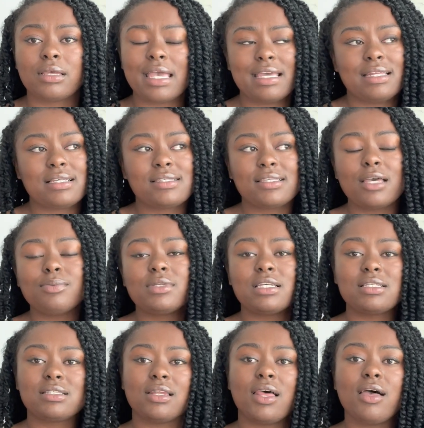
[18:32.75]
and accept
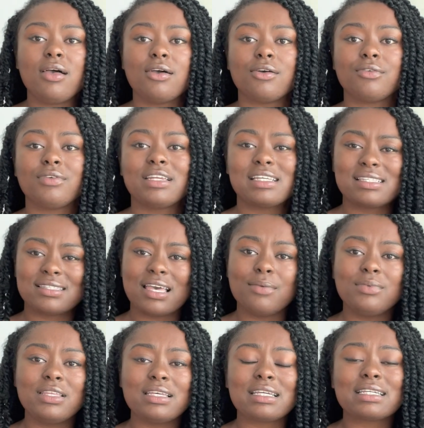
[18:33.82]
his love and
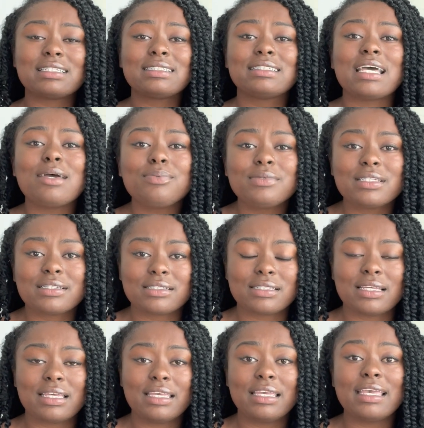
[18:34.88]
accept the acceptance
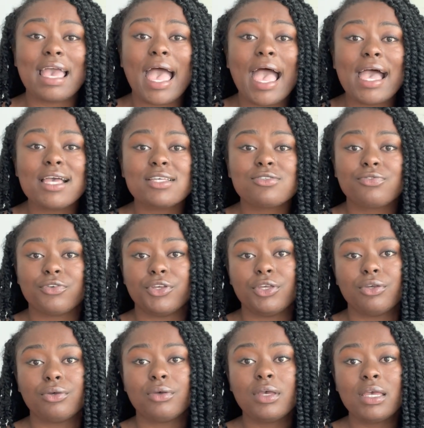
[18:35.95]
that he has for
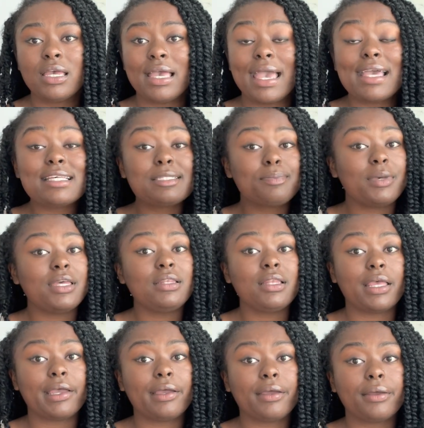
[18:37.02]
you. It's been
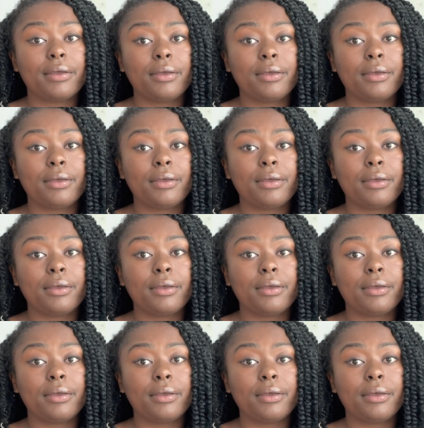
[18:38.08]
there.